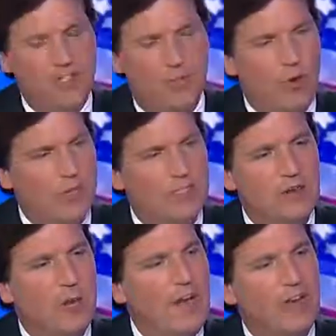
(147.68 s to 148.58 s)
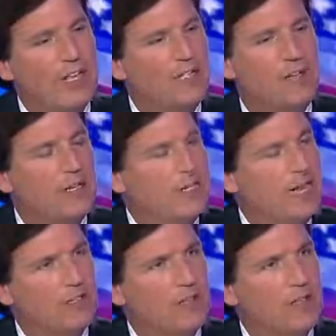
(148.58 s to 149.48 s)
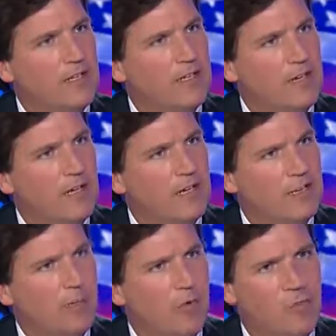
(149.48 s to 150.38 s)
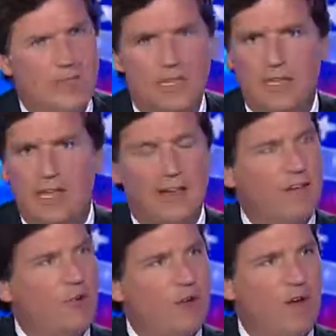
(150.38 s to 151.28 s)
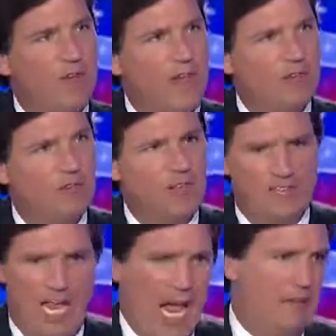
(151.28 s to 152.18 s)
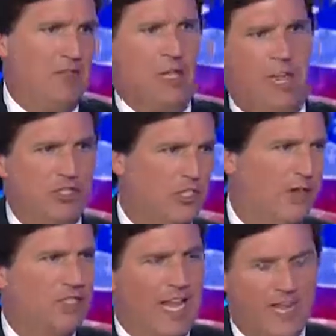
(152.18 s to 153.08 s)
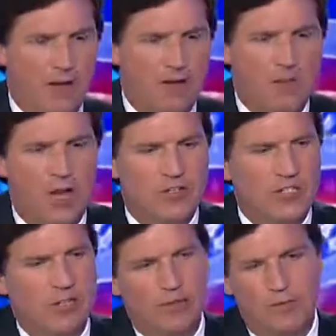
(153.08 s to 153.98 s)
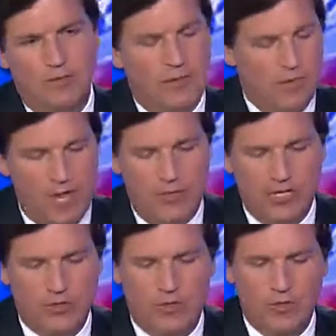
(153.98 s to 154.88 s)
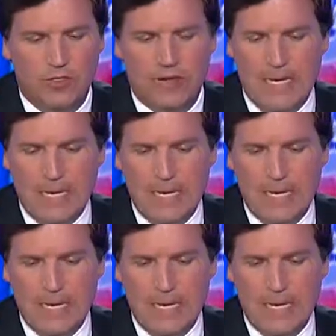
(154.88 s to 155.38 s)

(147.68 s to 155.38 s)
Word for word: to your point because no one ever gets into the details on this because sure. we're busy at 35,000 feet. They hacked the election. They're attacking our democracy. You're not a patriot if you disagree.